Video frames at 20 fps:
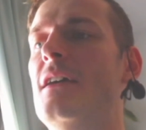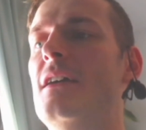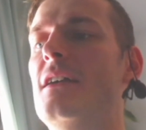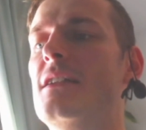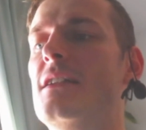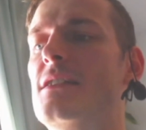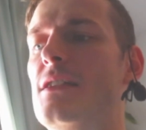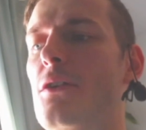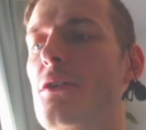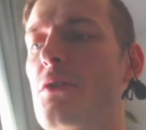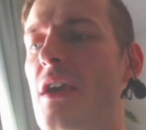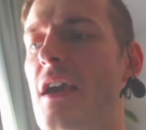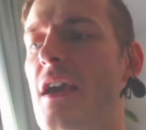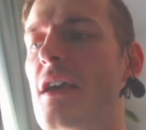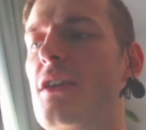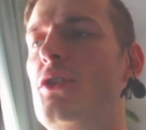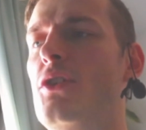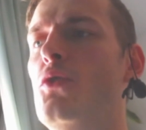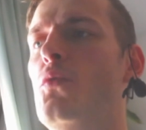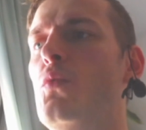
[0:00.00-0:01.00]
So
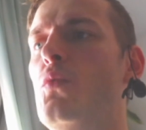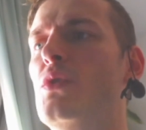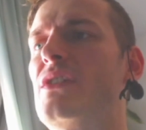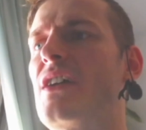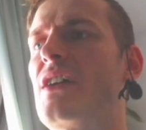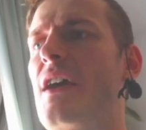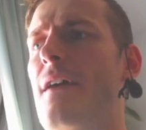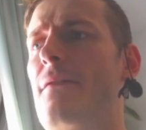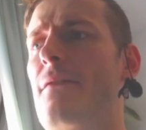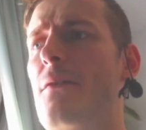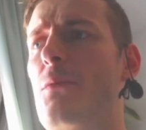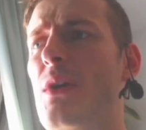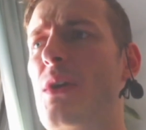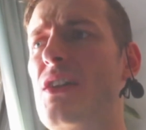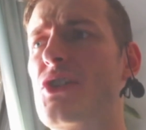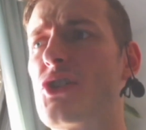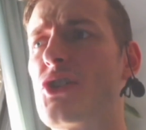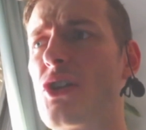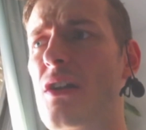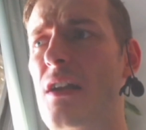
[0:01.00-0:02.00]
yeah, you would have
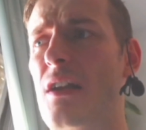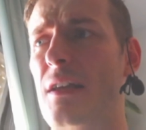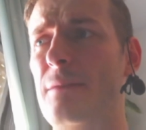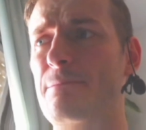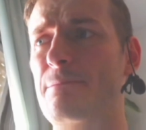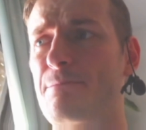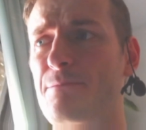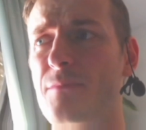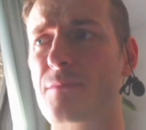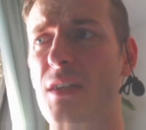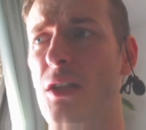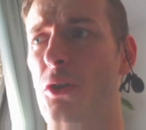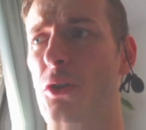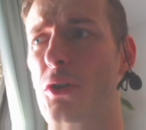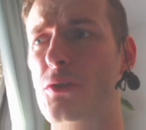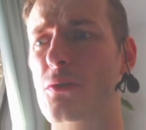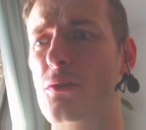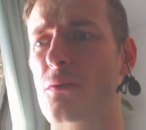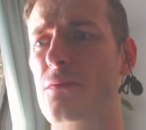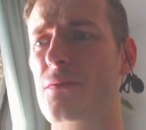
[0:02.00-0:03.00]
eventually a
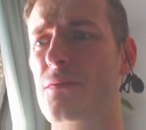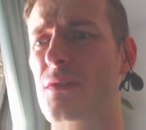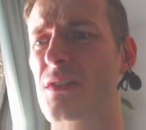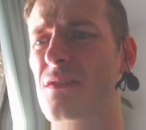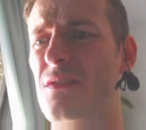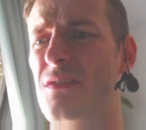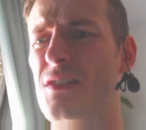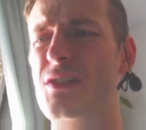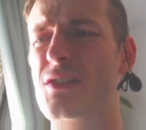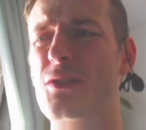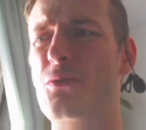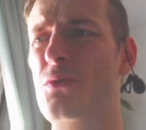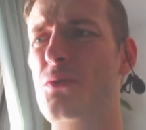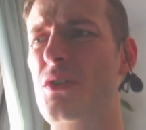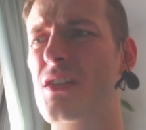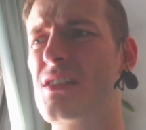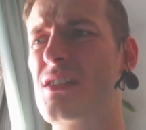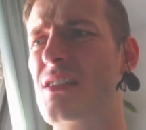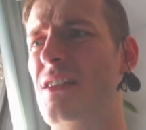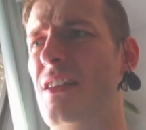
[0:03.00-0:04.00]
lot of these
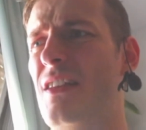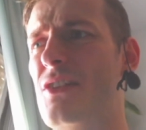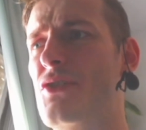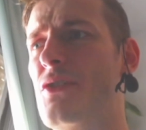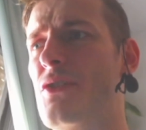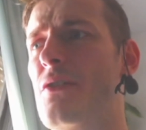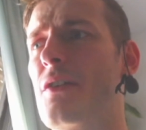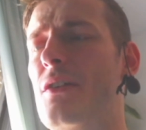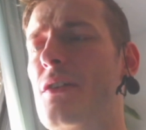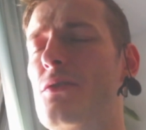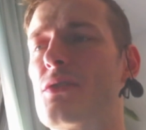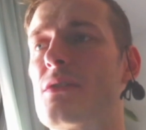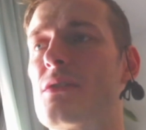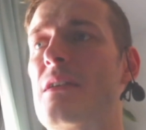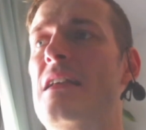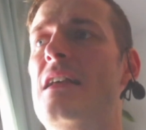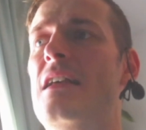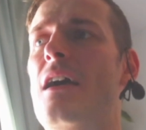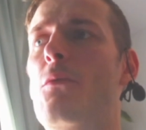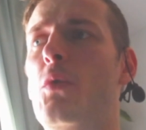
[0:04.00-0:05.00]
uniques and legendary heroes.
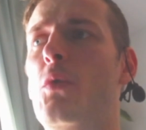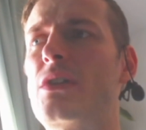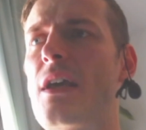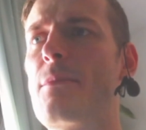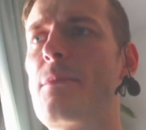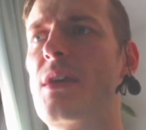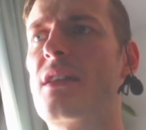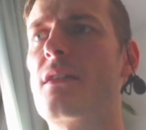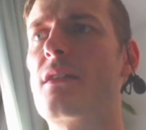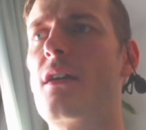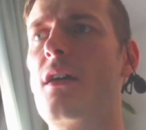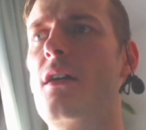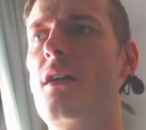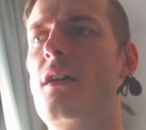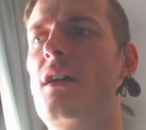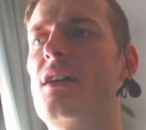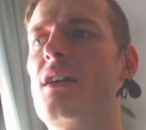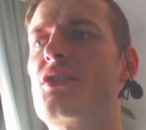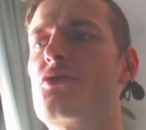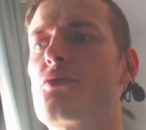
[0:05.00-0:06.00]
What I mean,
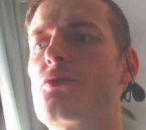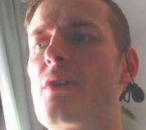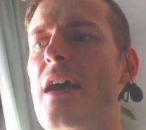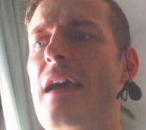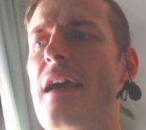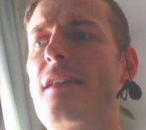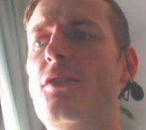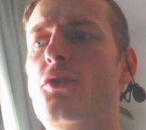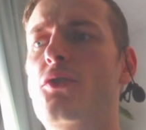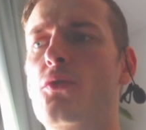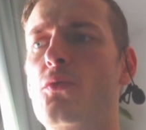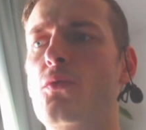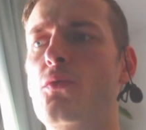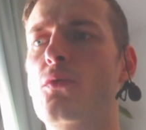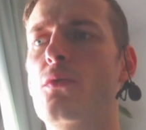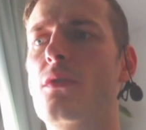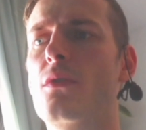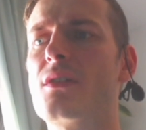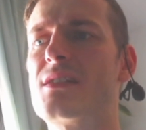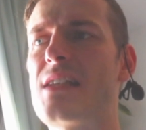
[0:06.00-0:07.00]
try
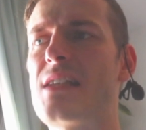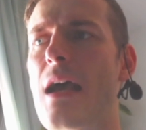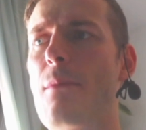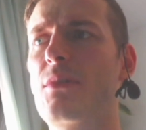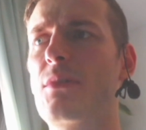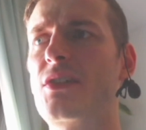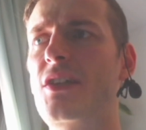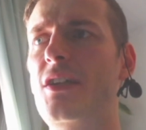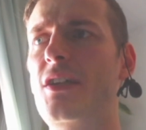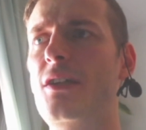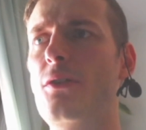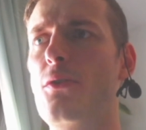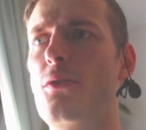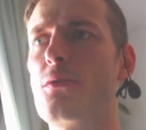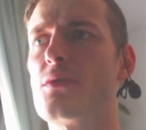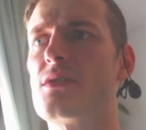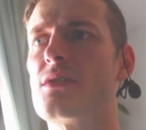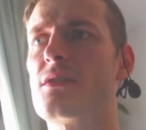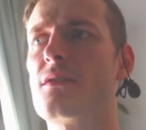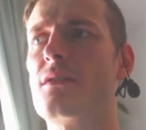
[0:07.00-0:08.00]
to summon
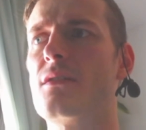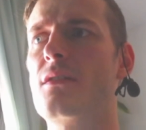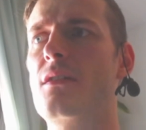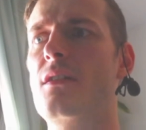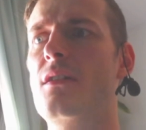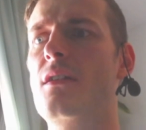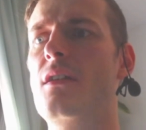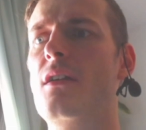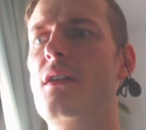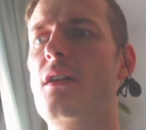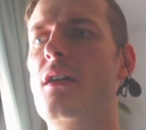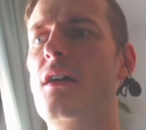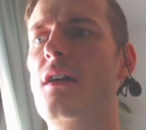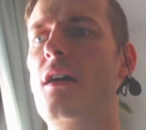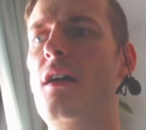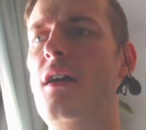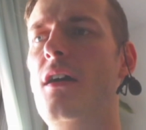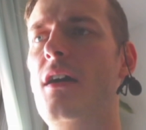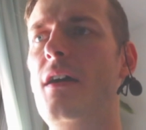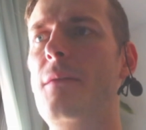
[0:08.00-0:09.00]
heroes
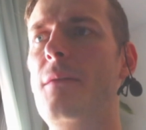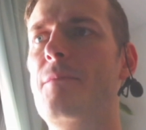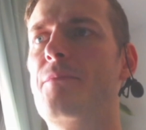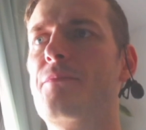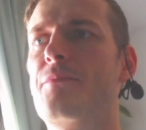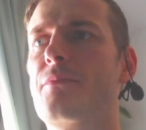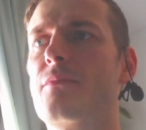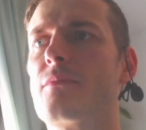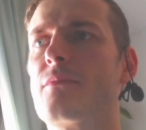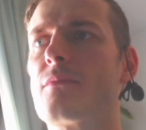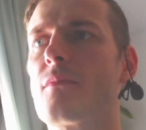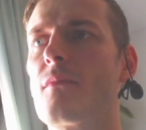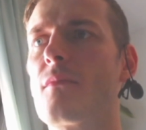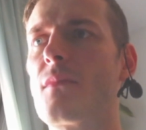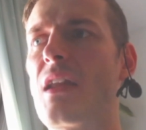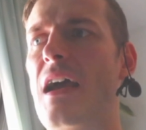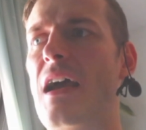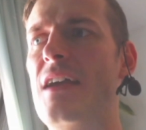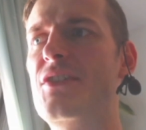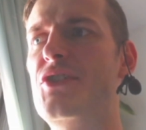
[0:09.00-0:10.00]

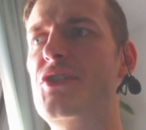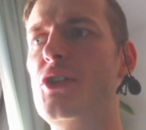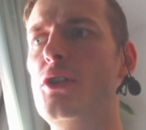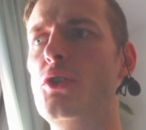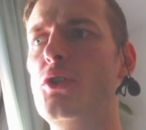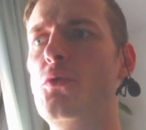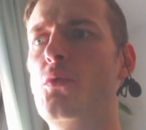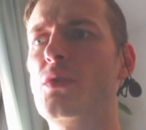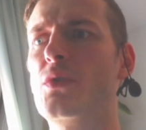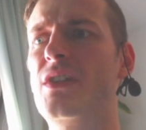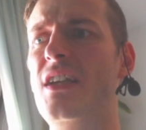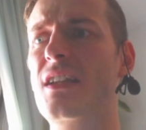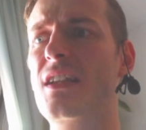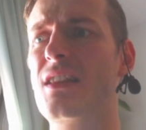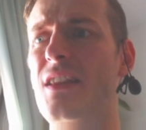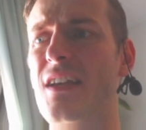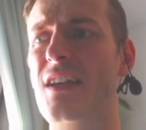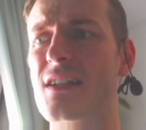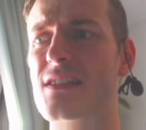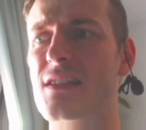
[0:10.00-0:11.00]
until you would get
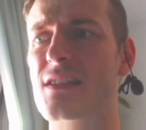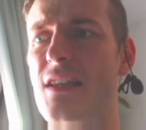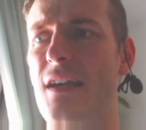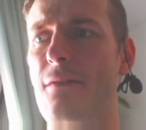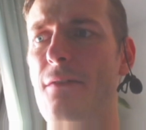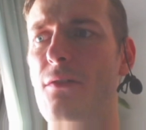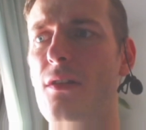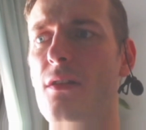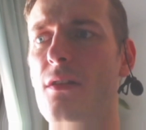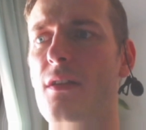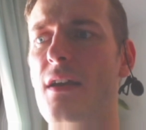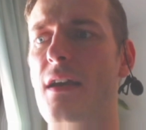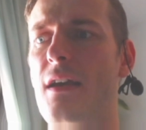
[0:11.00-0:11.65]
next level.